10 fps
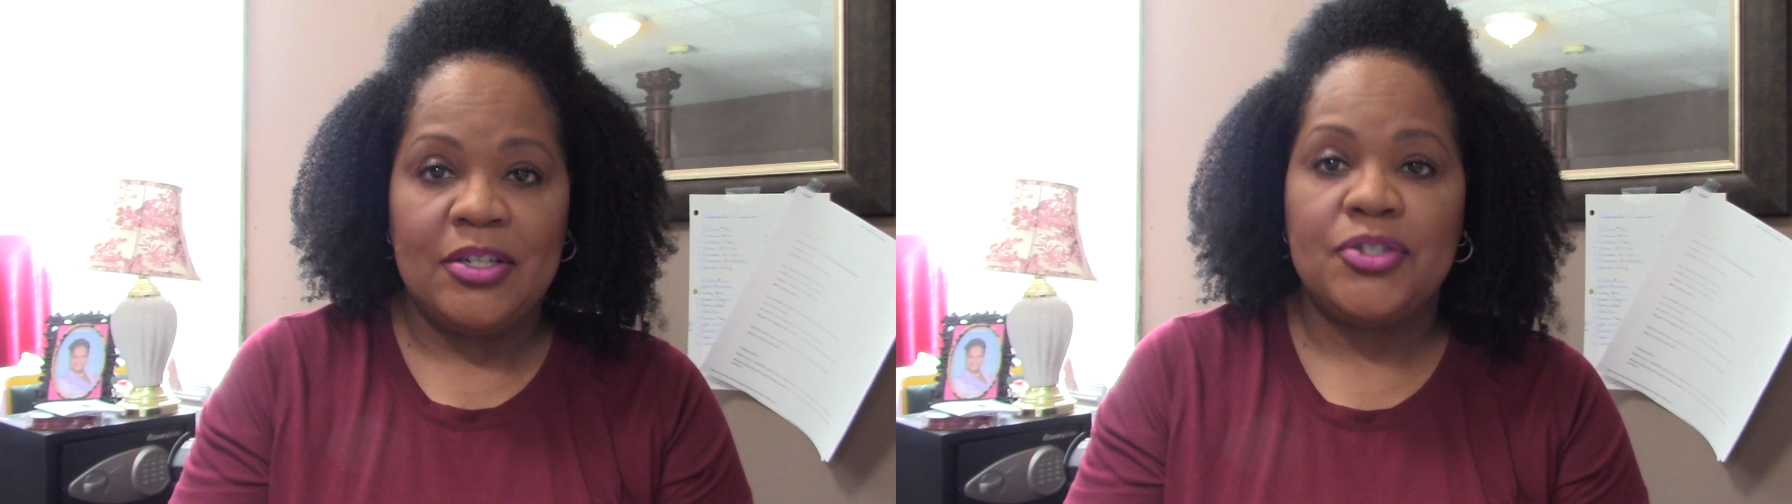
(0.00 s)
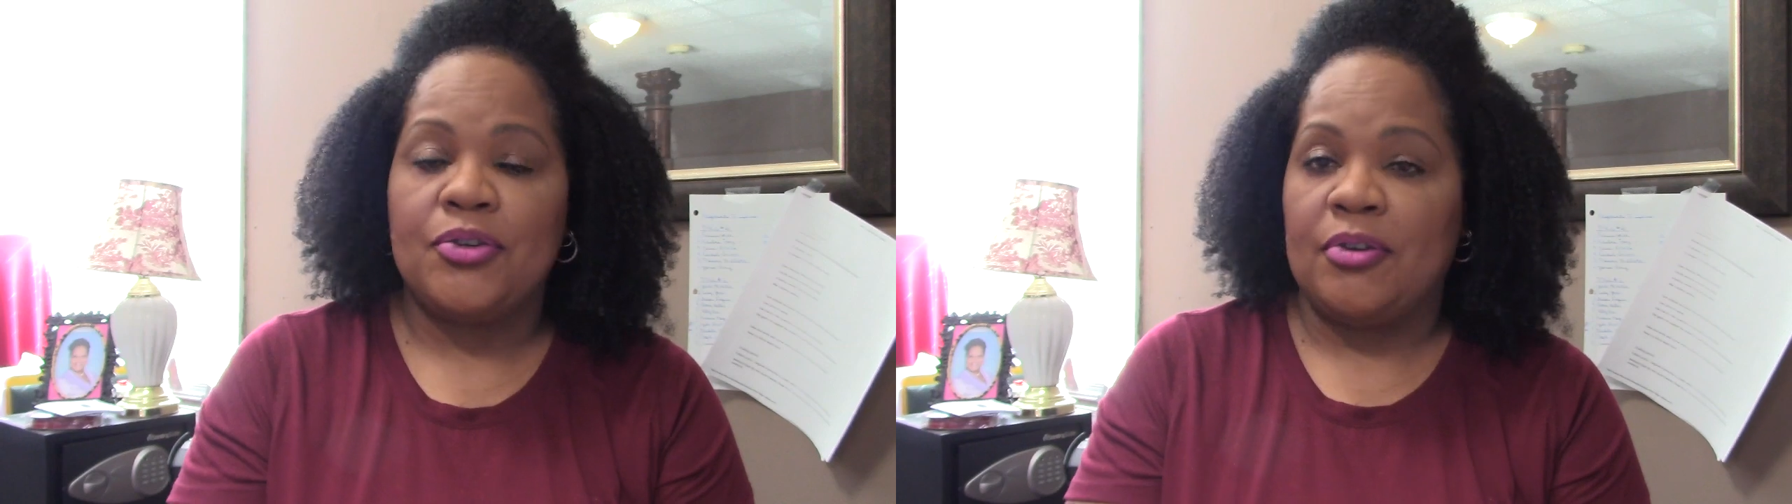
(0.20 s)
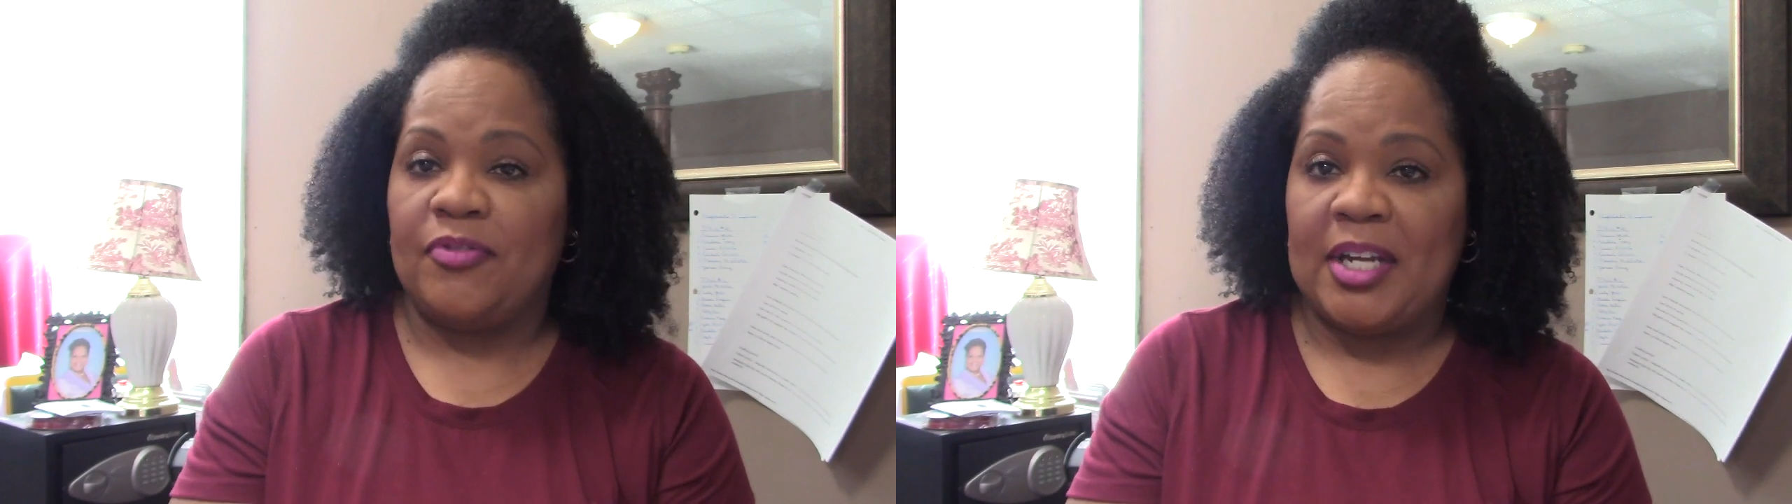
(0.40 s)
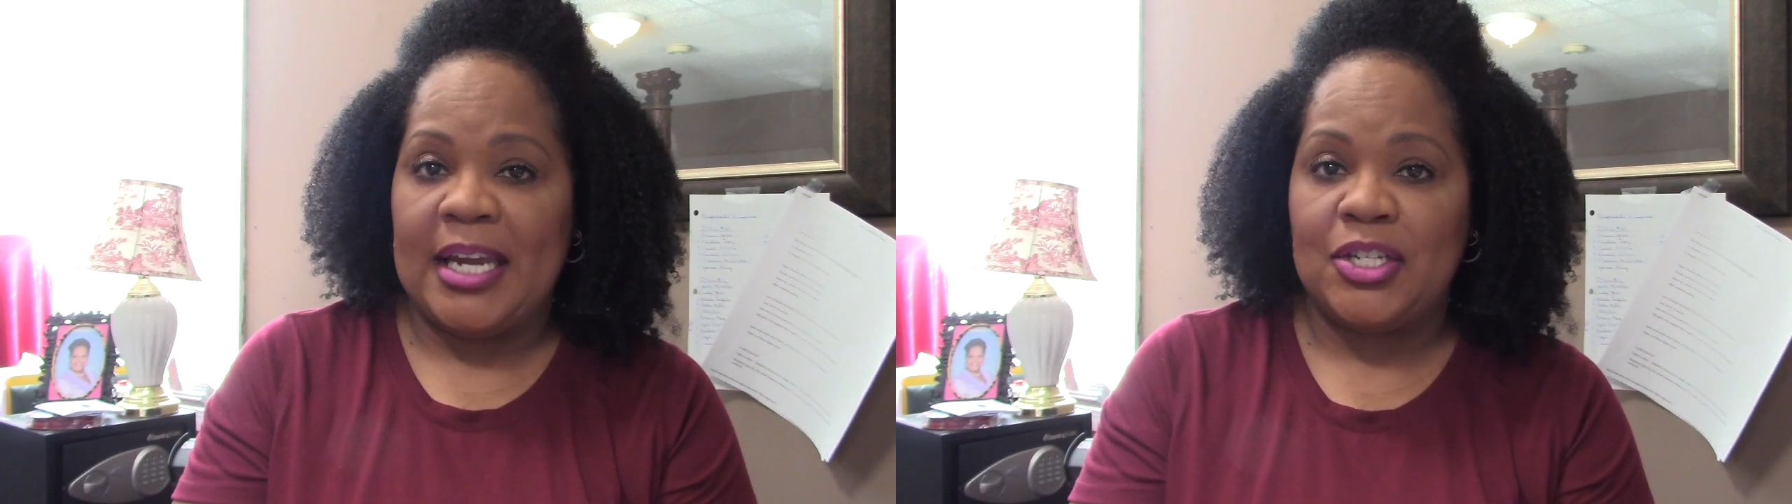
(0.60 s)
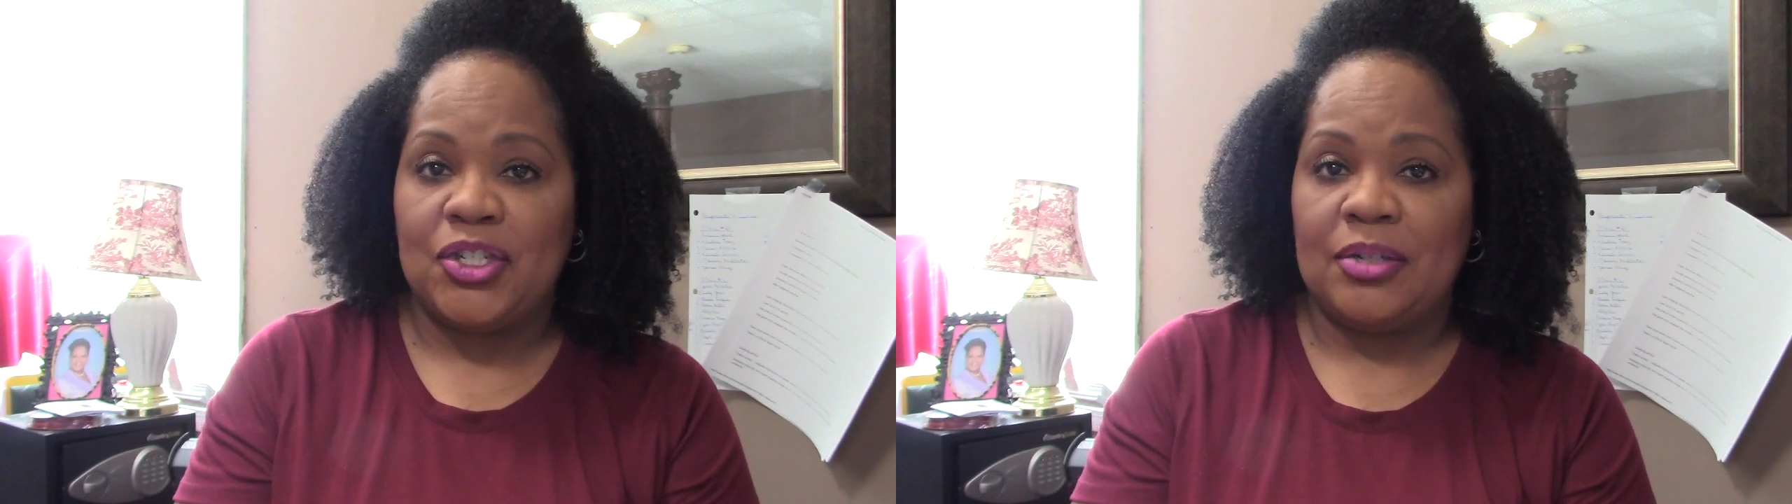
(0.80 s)

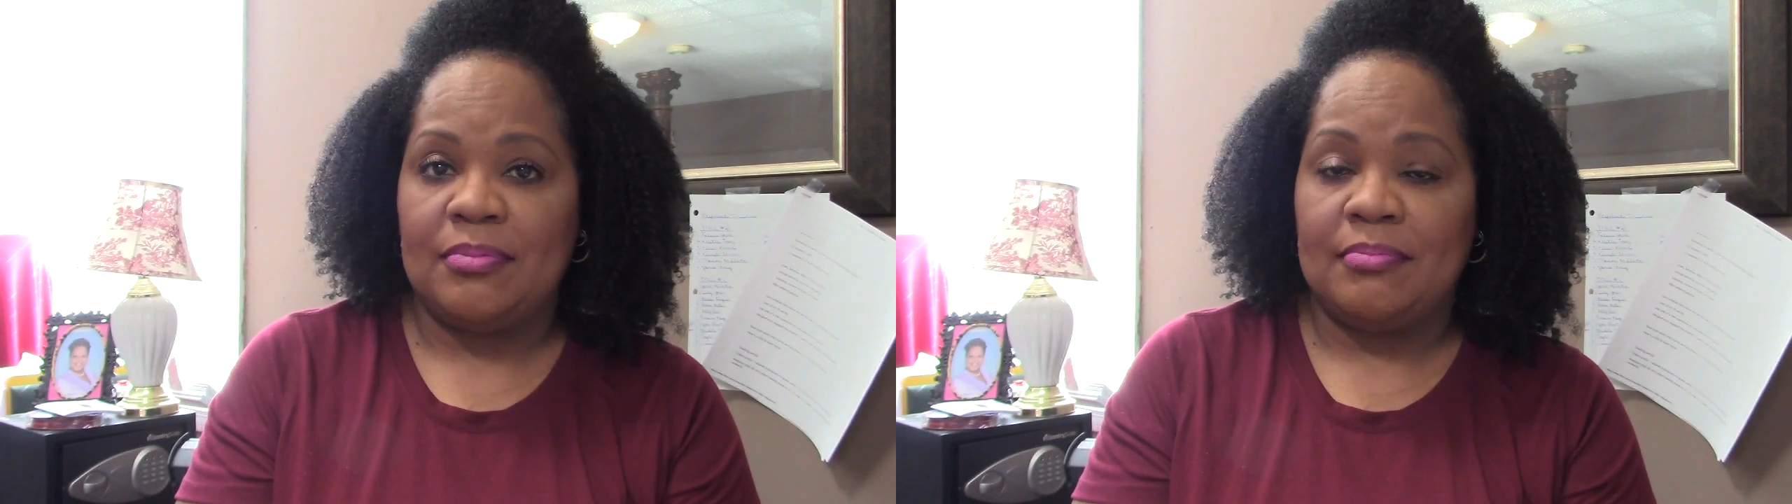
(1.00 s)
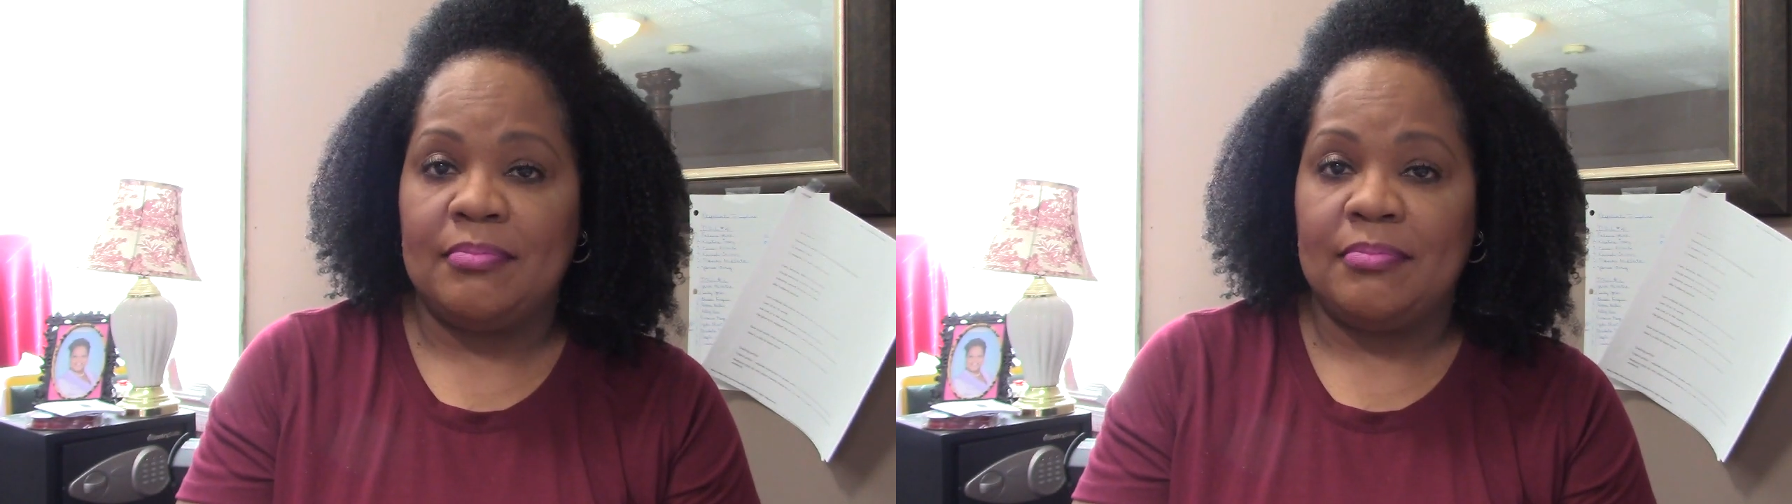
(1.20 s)
certification.